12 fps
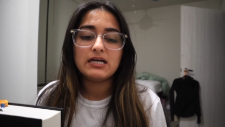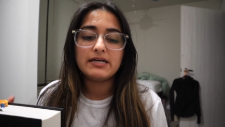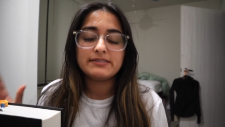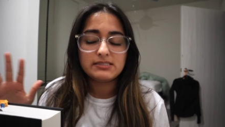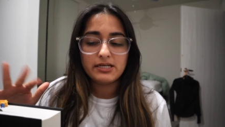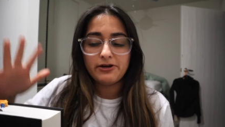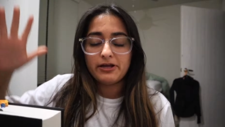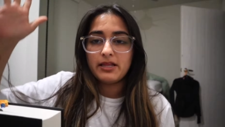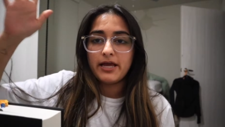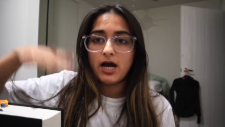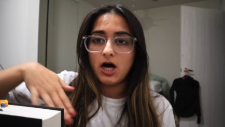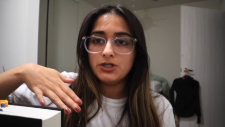Asteri
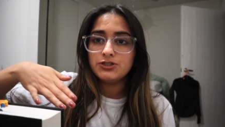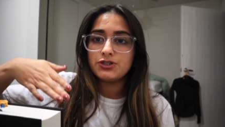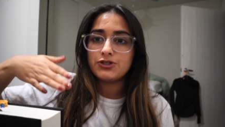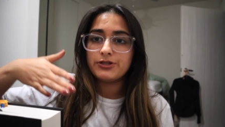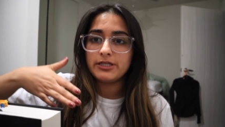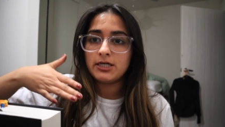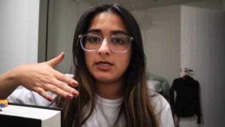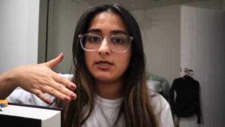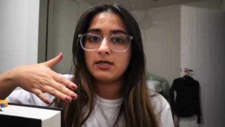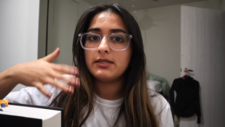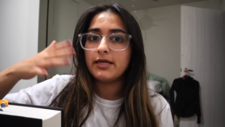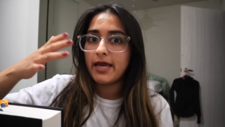like under
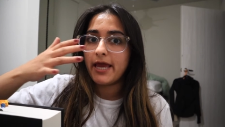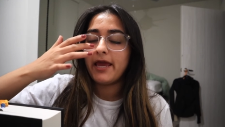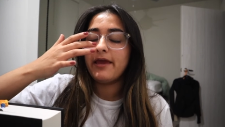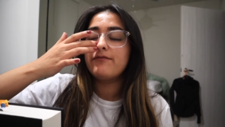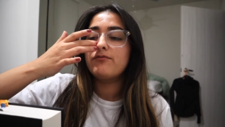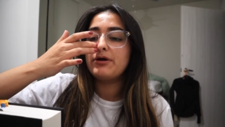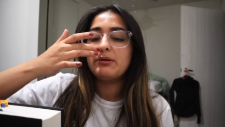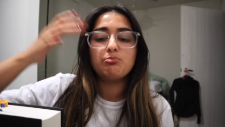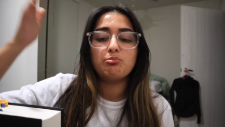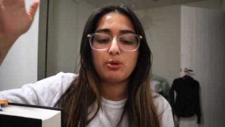the the cave when